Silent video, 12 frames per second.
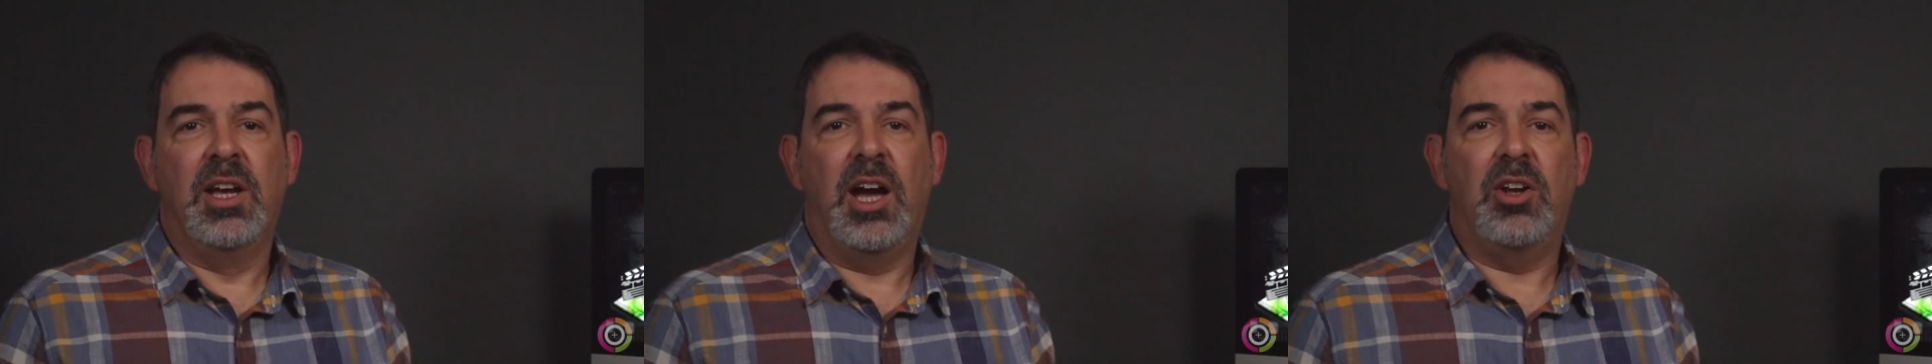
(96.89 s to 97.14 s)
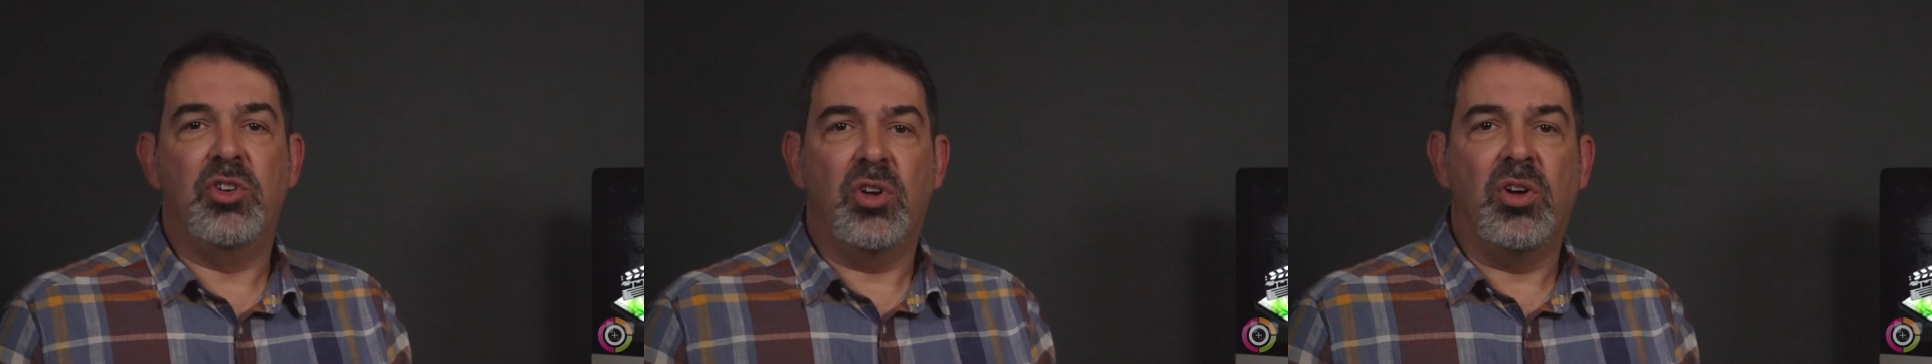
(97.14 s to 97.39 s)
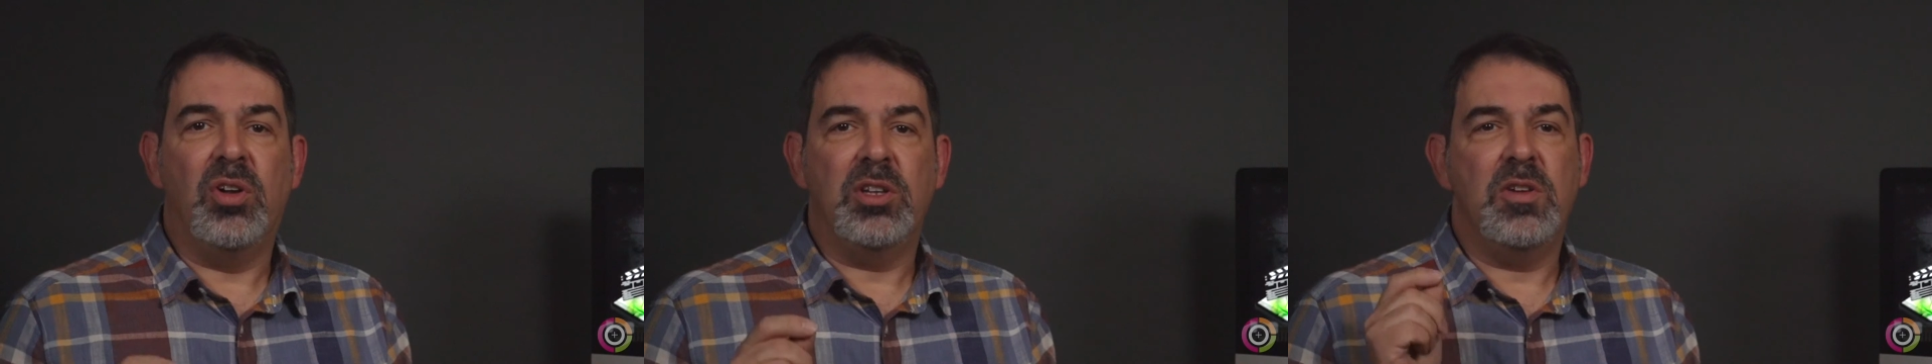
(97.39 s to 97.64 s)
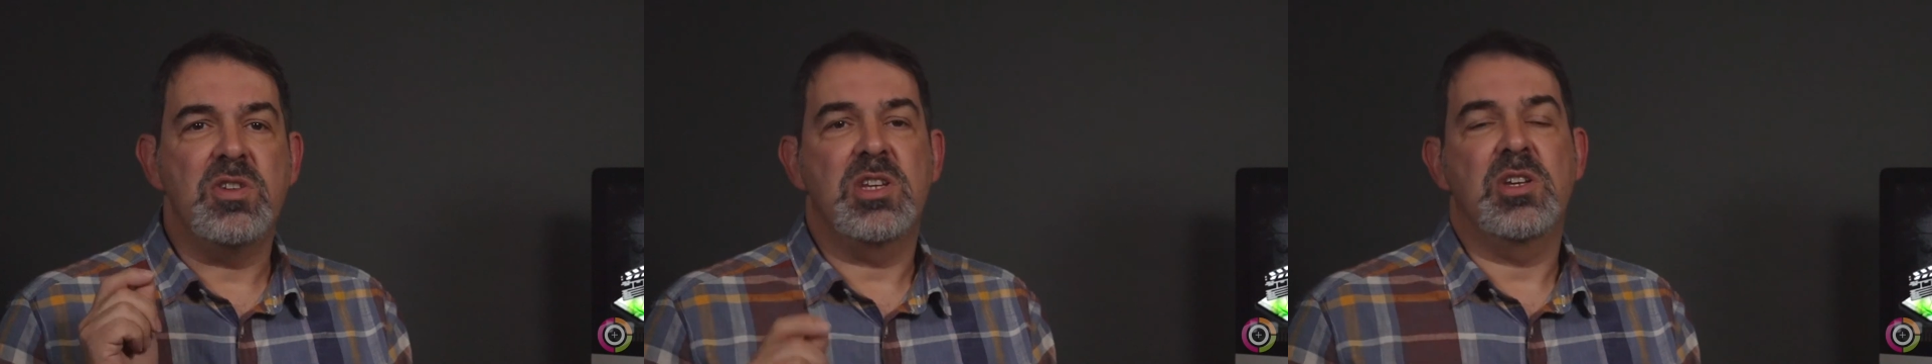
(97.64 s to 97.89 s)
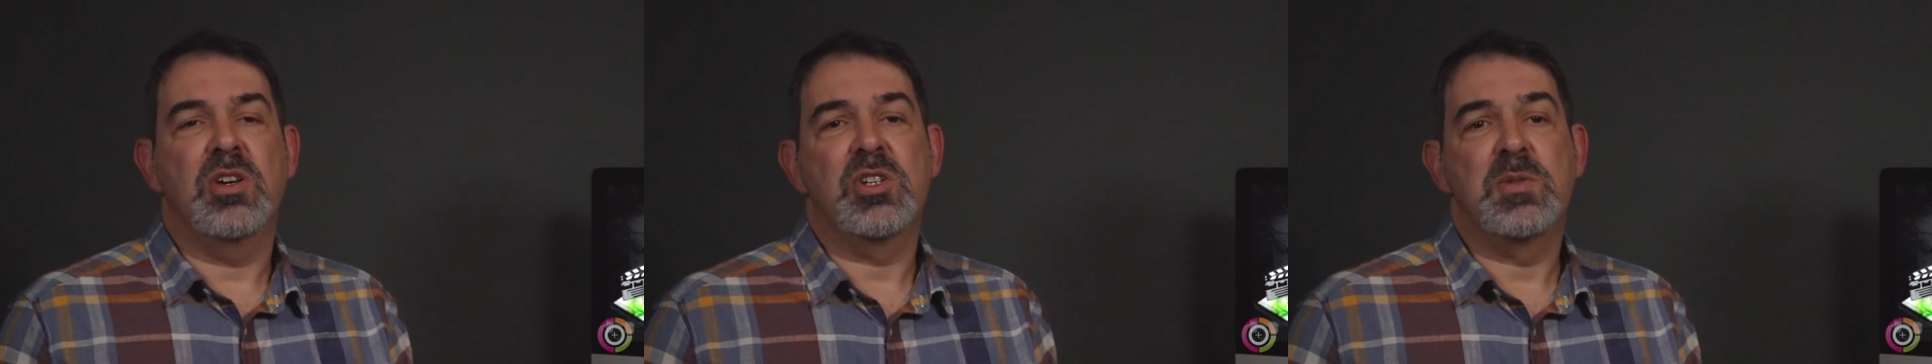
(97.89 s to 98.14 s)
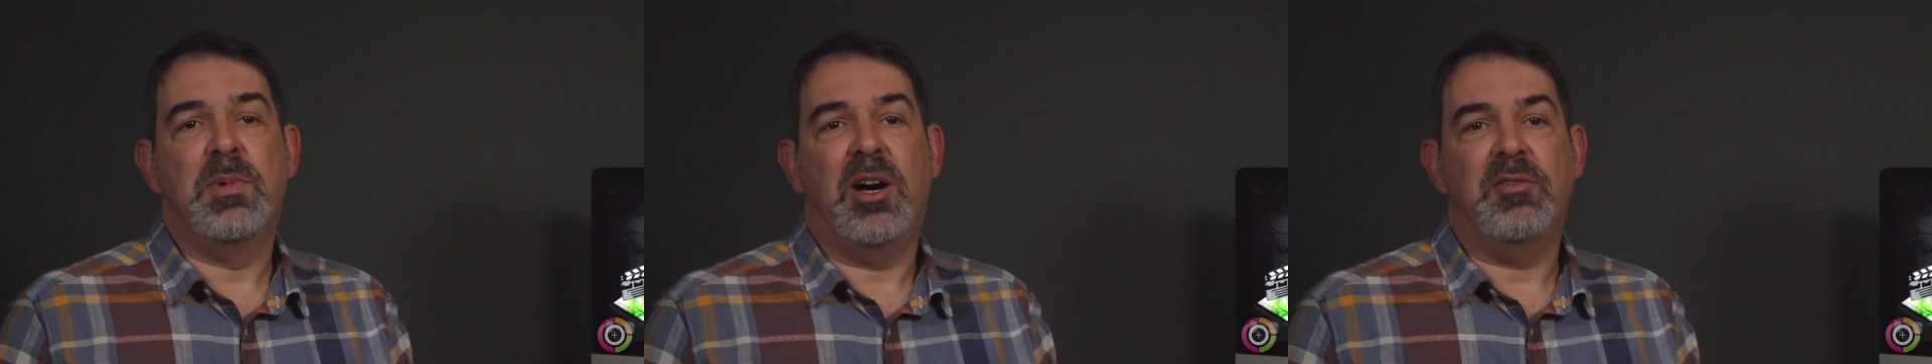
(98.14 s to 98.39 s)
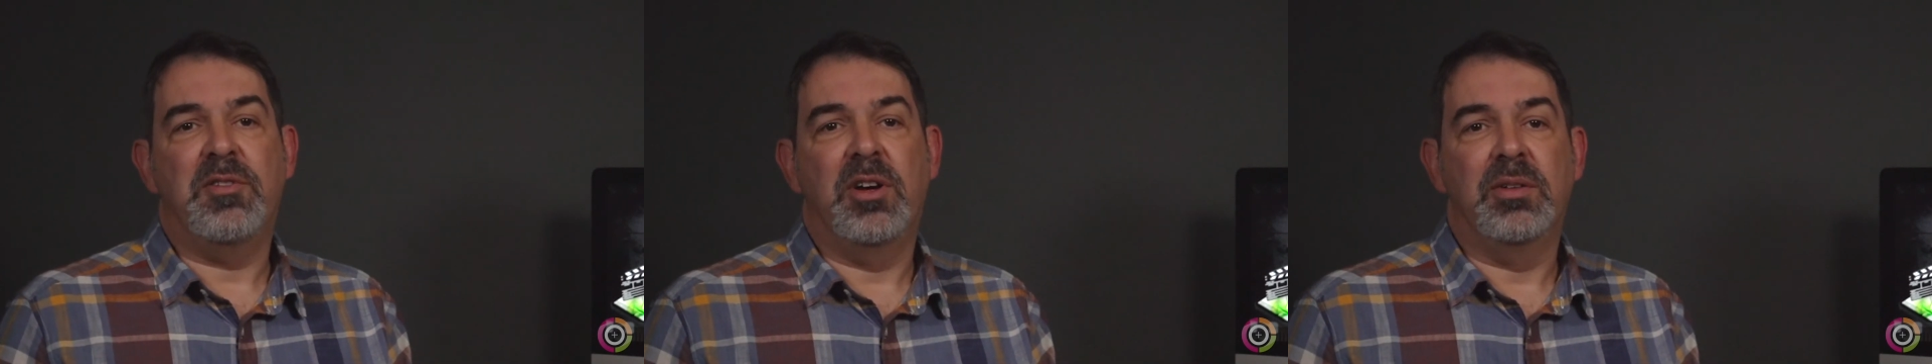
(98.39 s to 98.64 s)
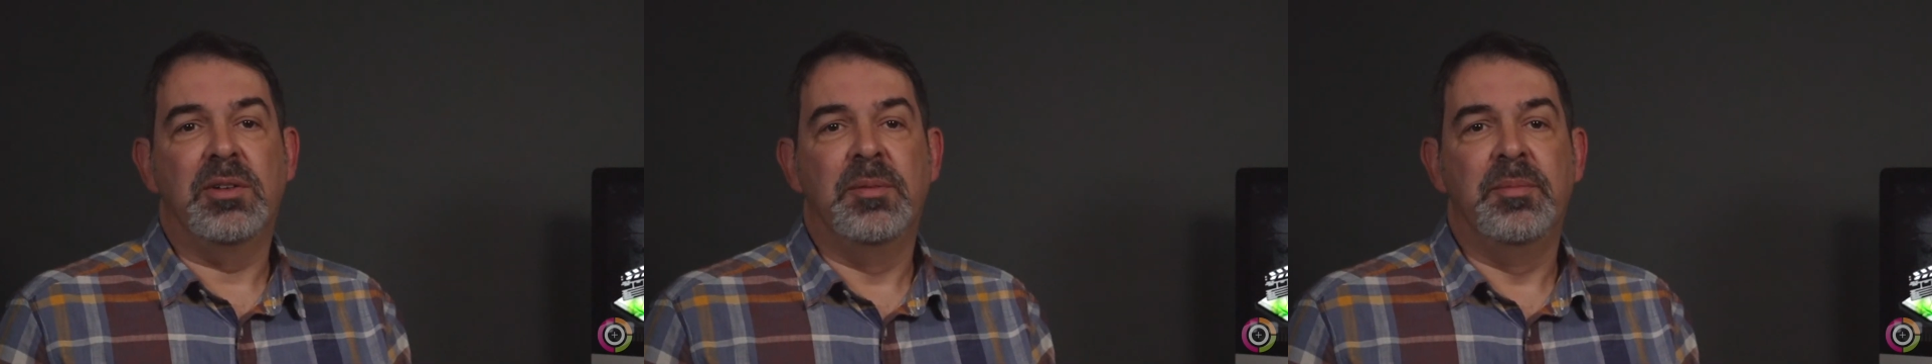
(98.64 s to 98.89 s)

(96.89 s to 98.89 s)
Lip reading: and all using your smartphone.